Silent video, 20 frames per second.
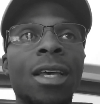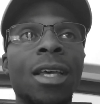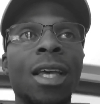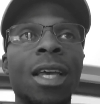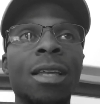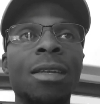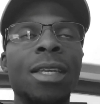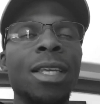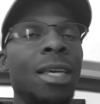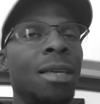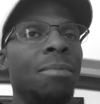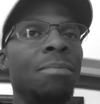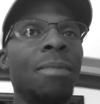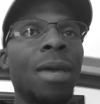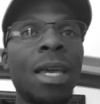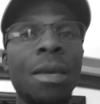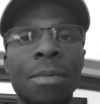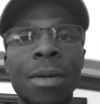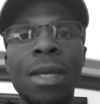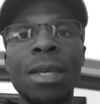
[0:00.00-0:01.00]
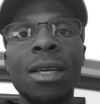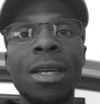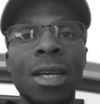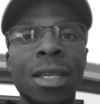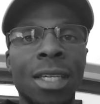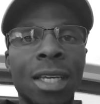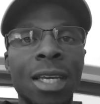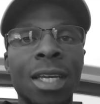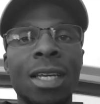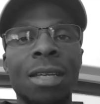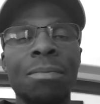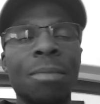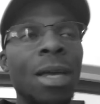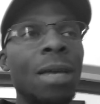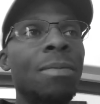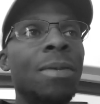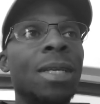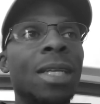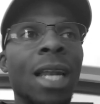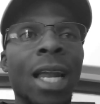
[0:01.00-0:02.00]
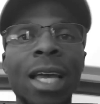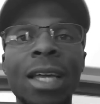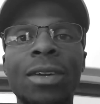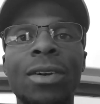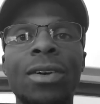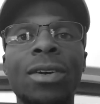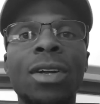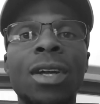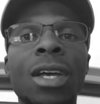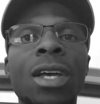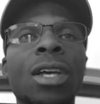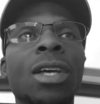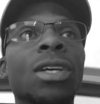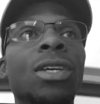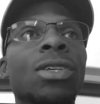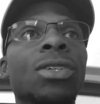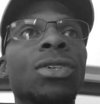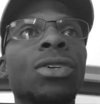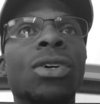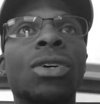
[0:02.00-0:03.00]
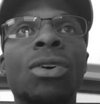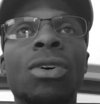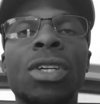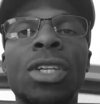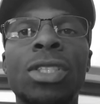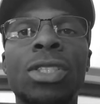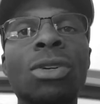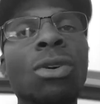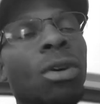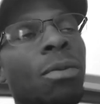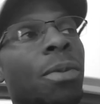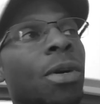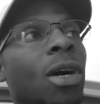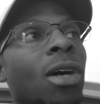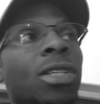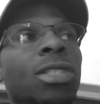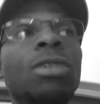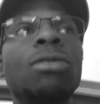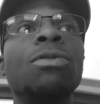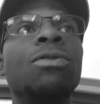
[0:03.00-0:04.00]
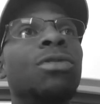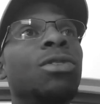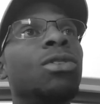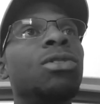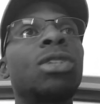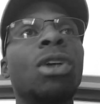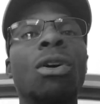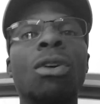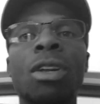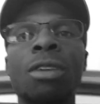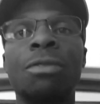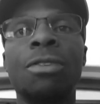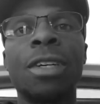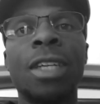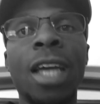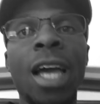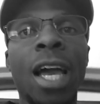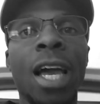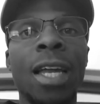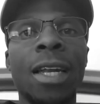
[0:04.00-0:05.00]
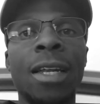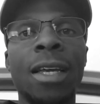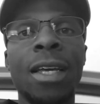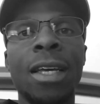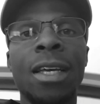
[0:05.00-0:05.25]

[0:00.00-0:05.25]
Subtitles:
And then maybe later, you're going to do it because you totally forgot.